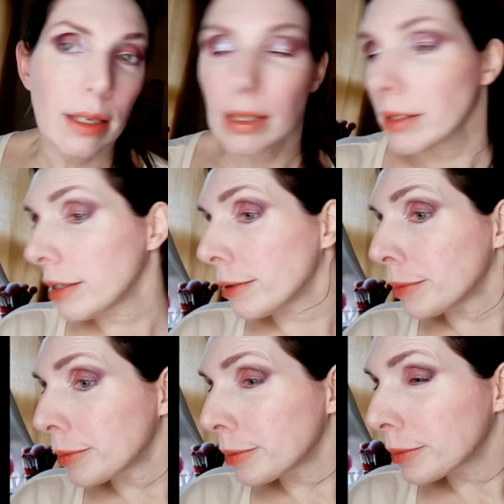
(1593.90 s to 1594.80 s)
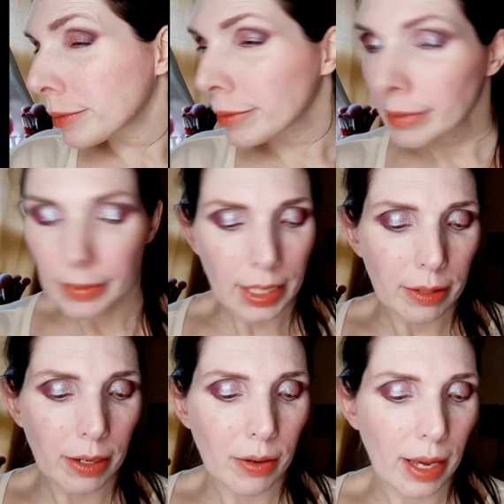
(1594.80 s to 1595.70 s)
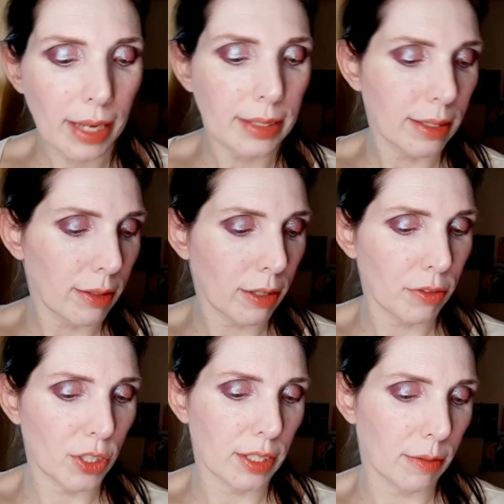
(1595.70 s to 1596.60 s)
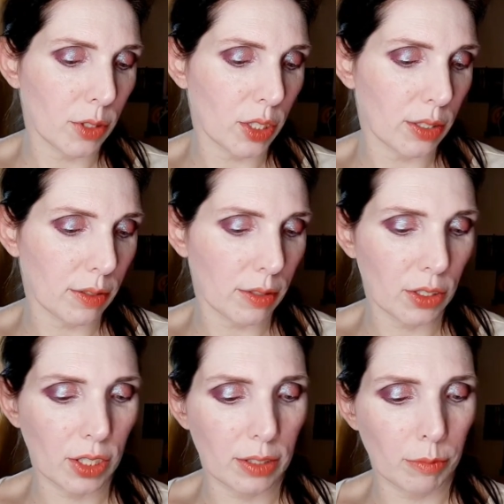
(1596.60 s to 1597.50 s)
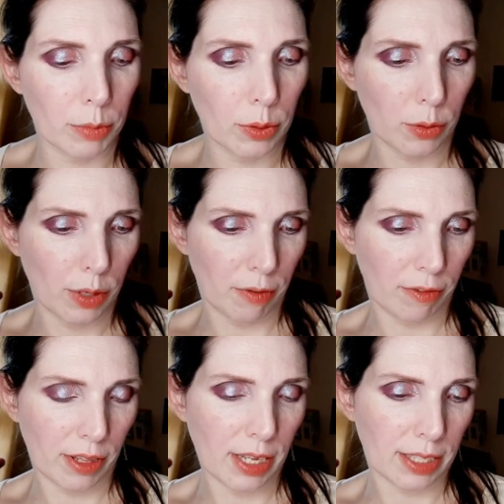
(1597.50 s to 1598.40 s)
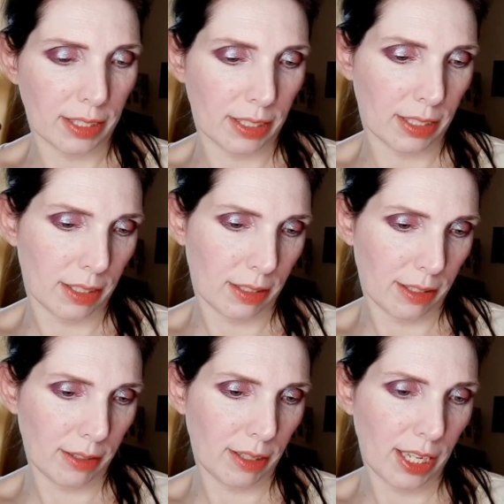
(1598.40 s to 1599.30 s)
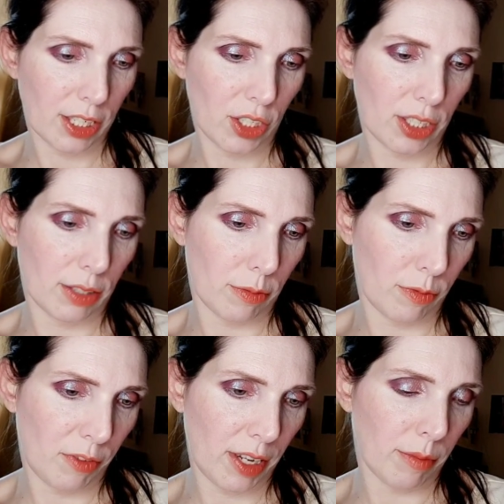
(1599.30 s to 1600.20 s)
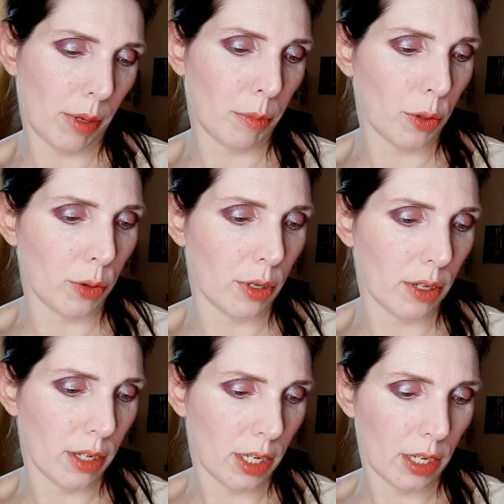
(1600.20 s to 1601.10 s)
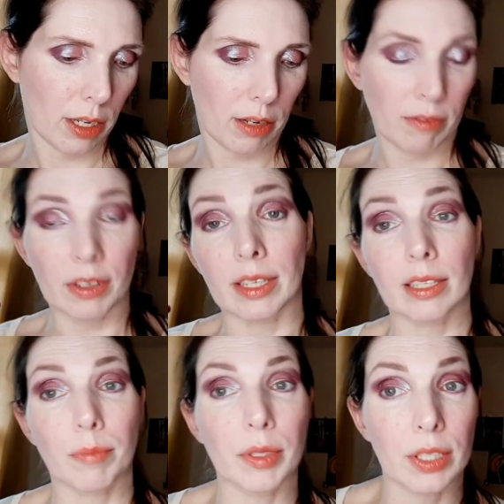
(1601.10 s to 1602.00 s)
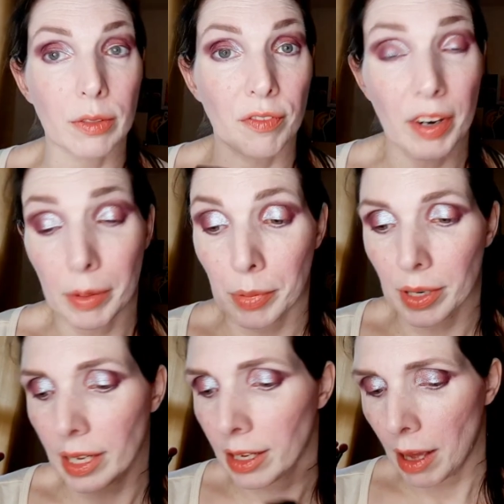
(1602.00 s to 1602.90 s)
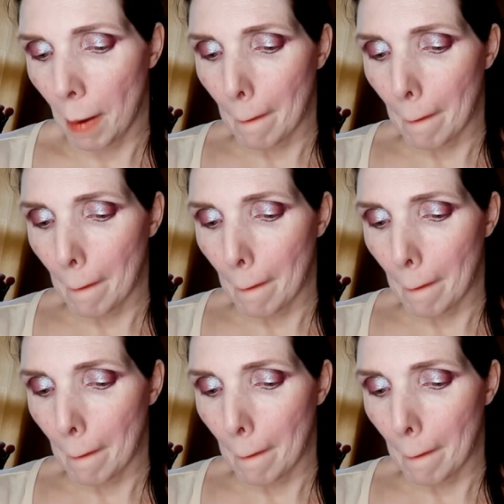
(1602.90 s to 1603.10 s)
Don't know. I don't know, guys. I don't know if she's a mood for this. I don't think she's fitting my mood for this, but she's very pretty.